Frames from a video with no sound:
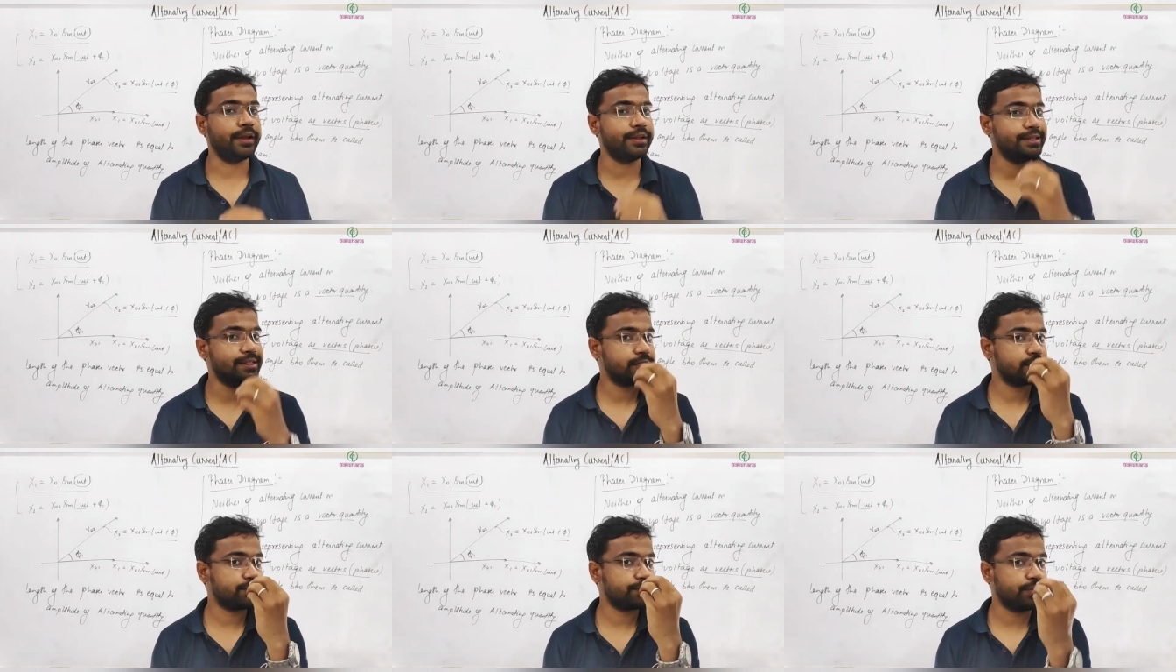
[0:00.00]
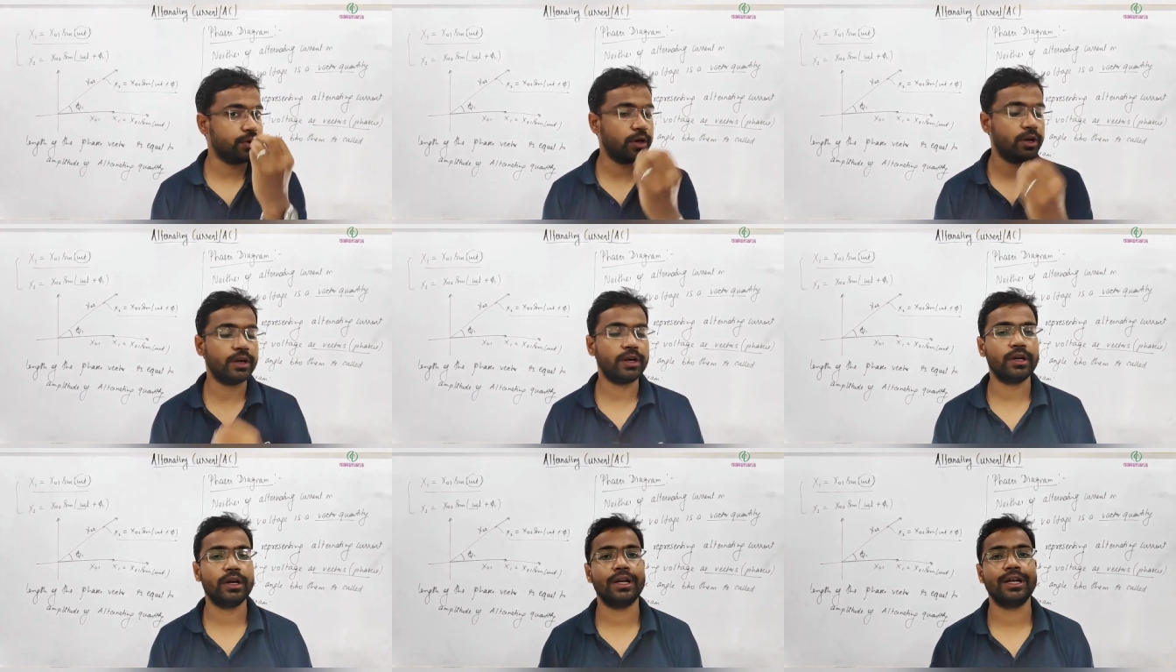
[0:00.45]
just
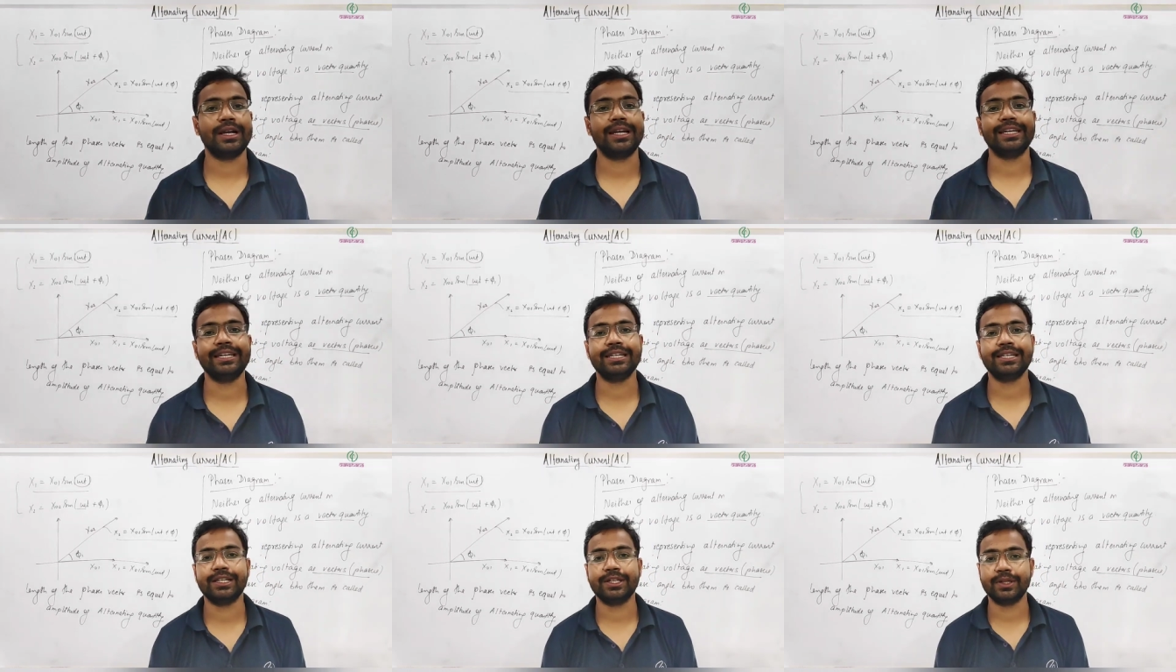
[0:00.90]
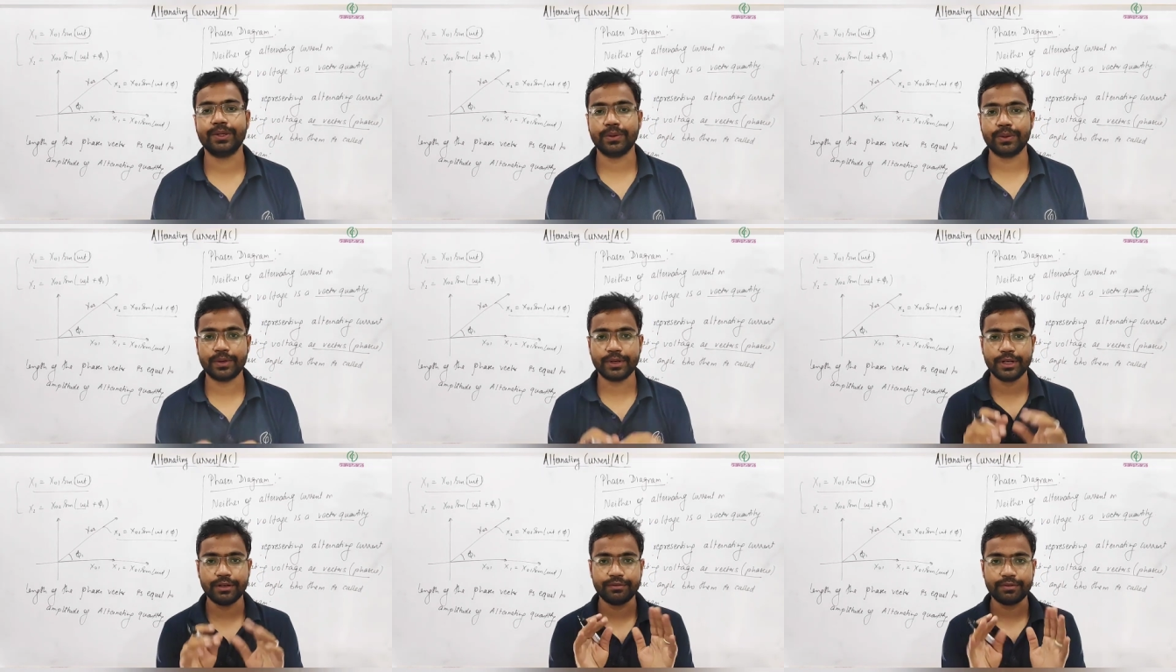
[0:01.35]
for like
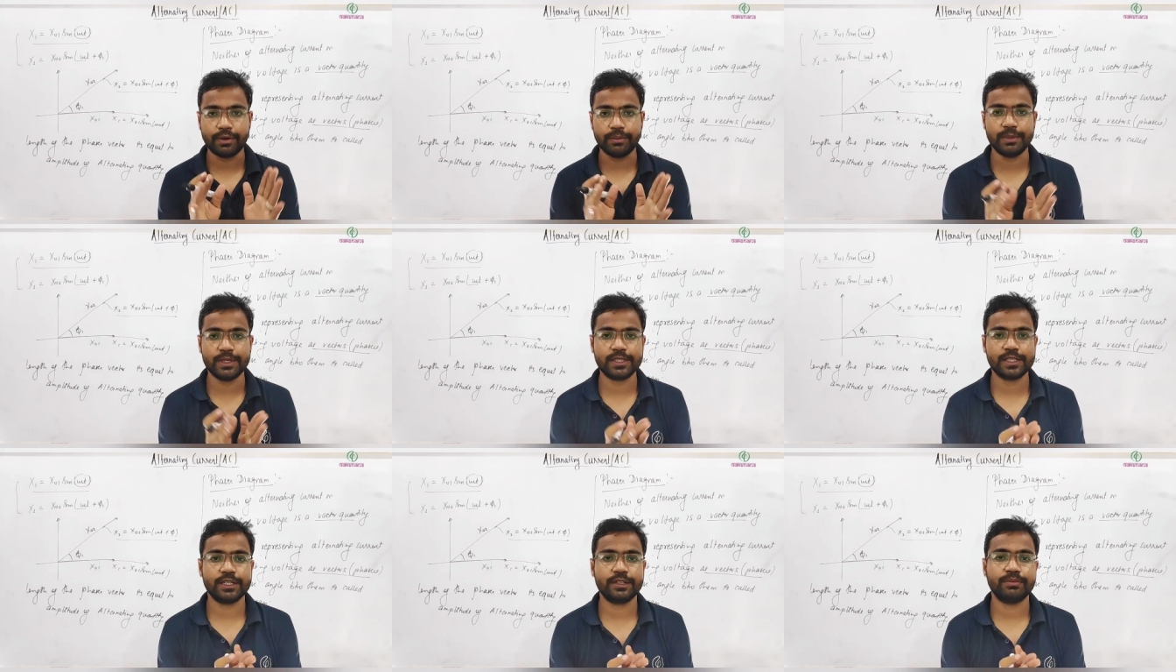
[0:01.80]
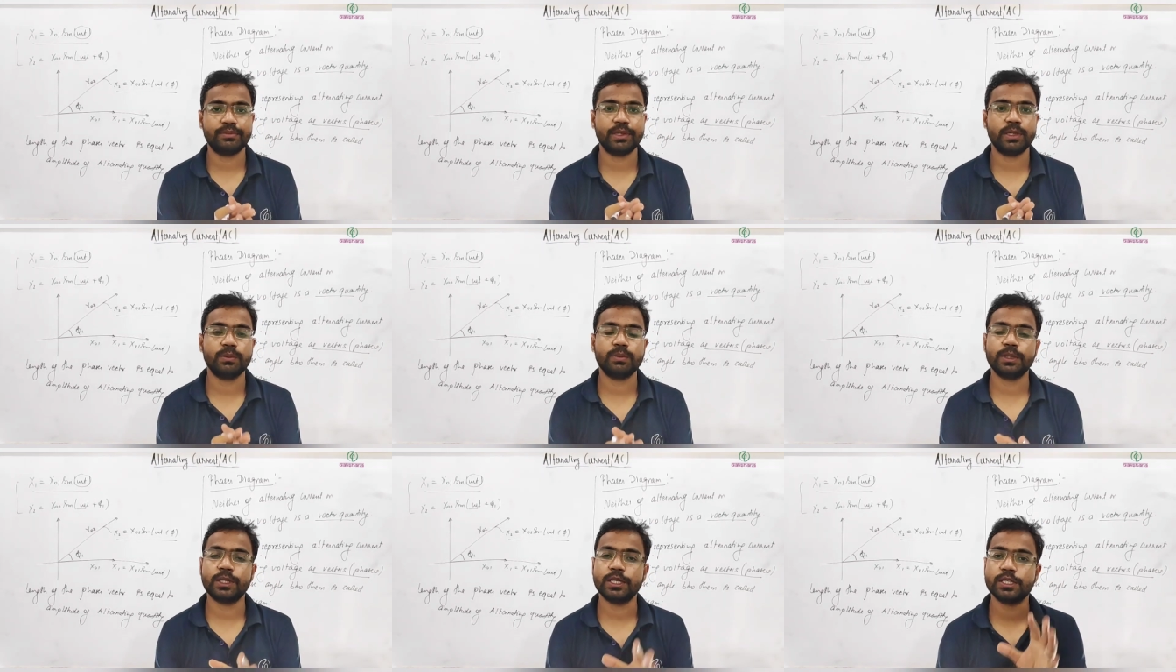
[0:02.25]
your information
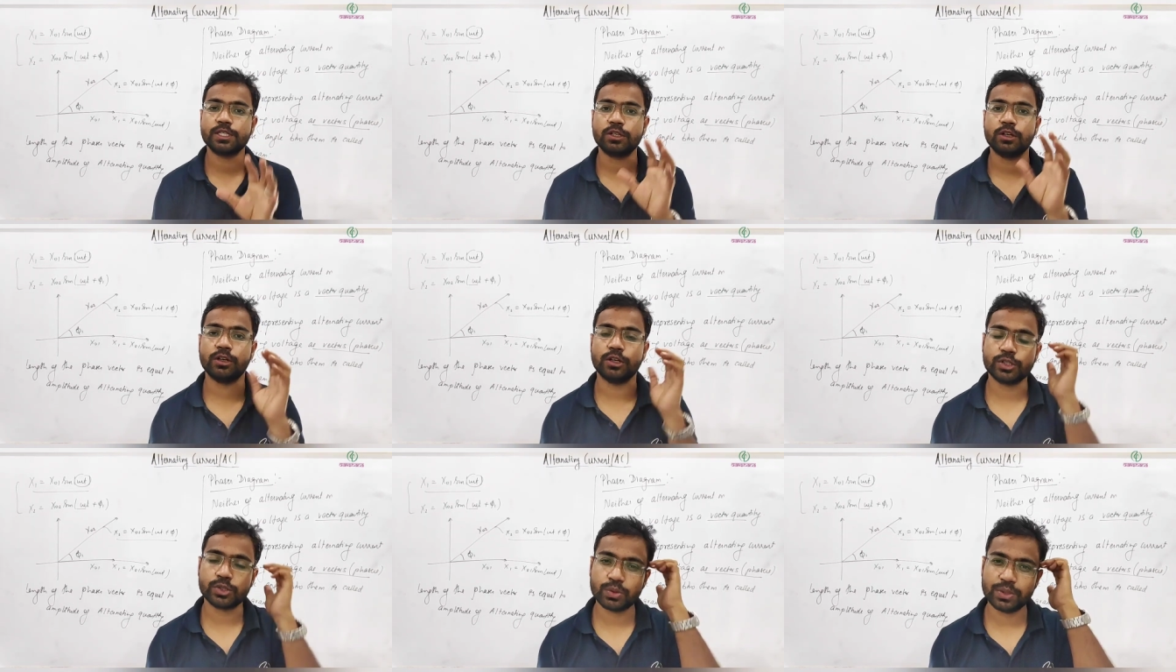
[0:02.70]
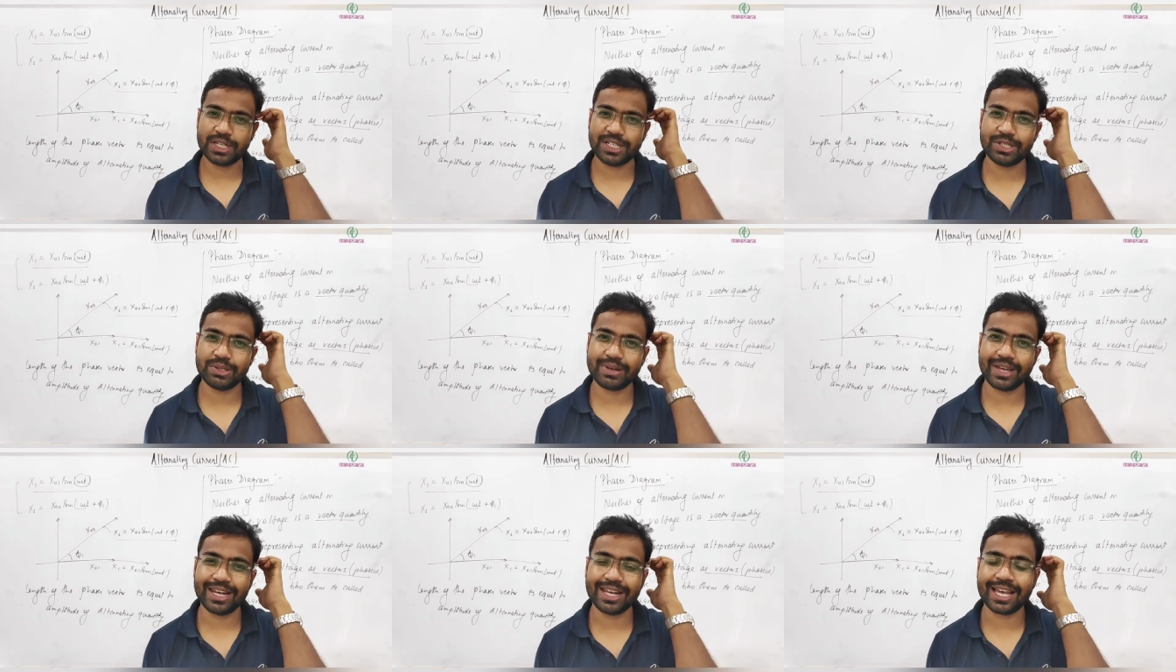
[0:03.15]
purpose, so that
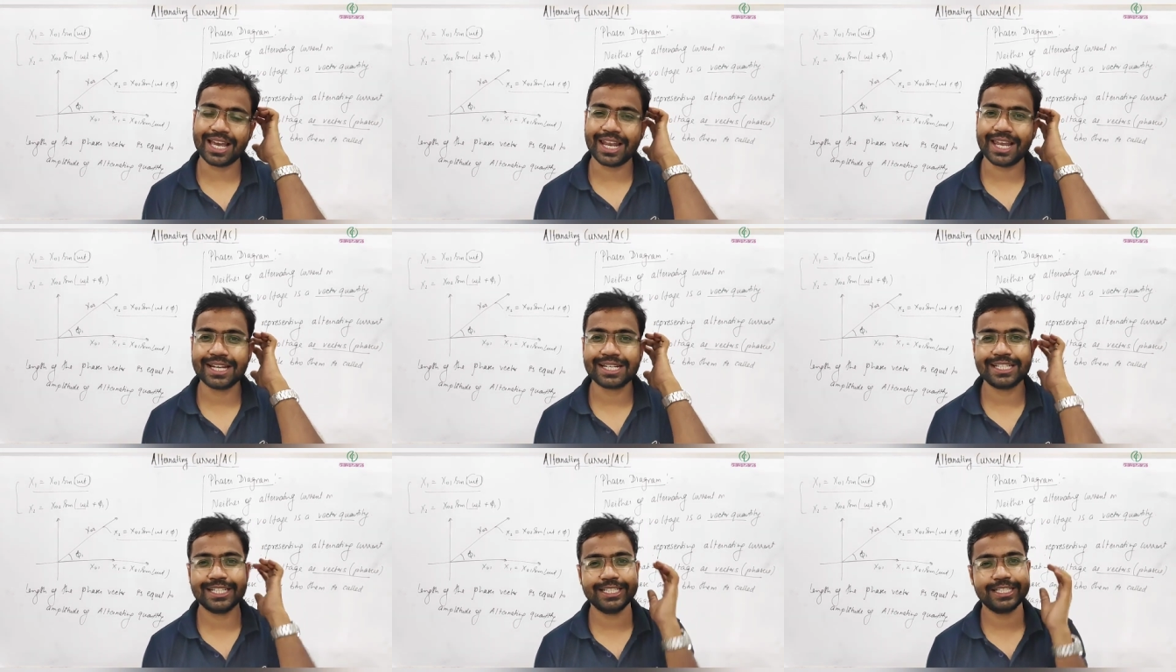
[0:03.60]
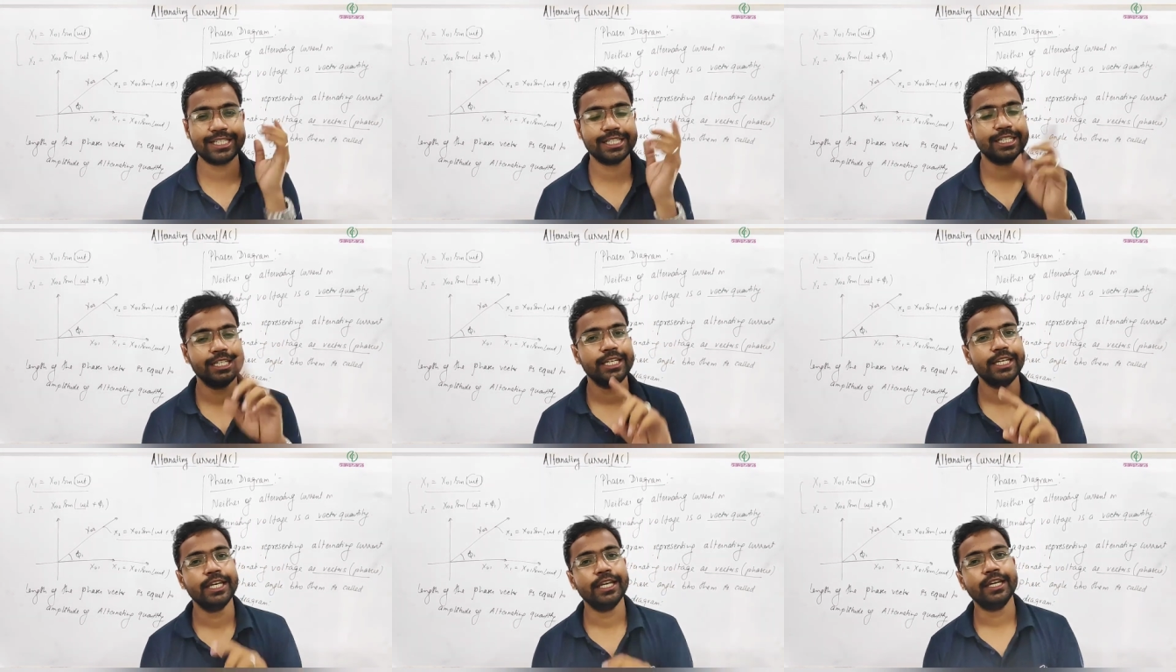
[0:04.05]
you can connect it.
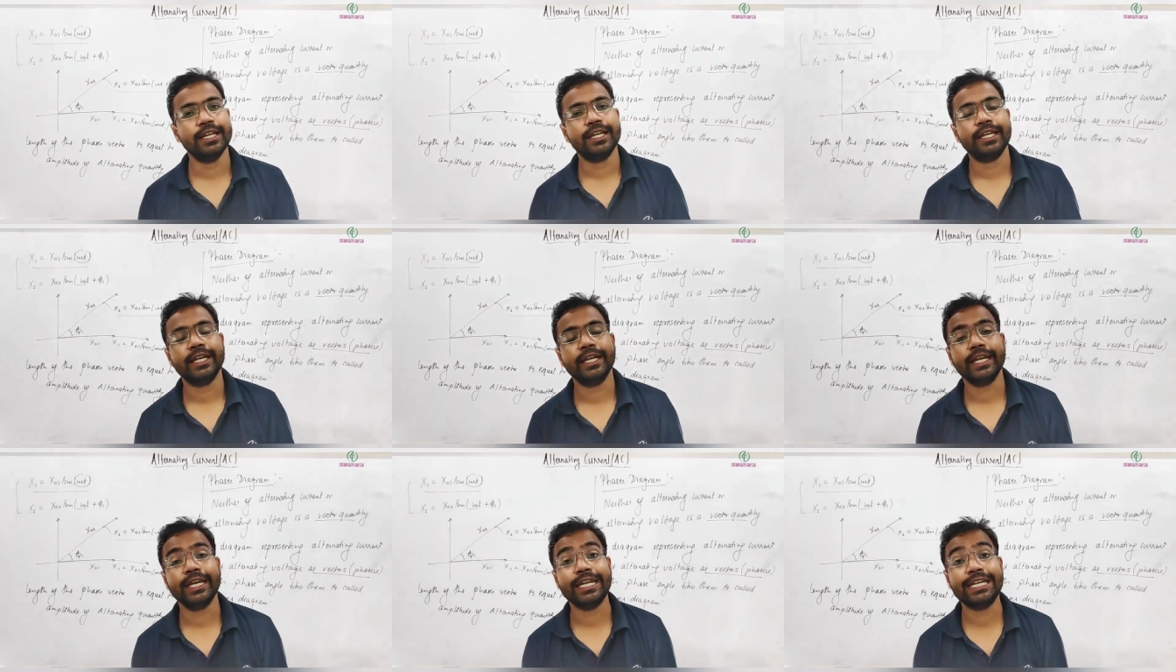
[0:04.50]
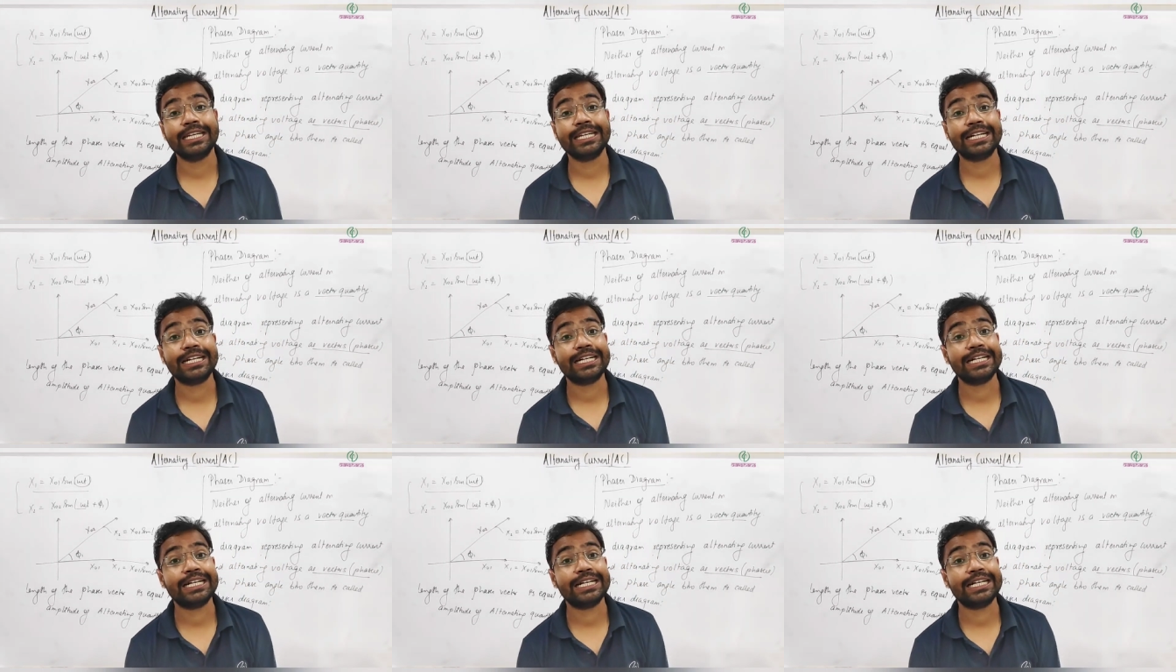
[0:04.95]
In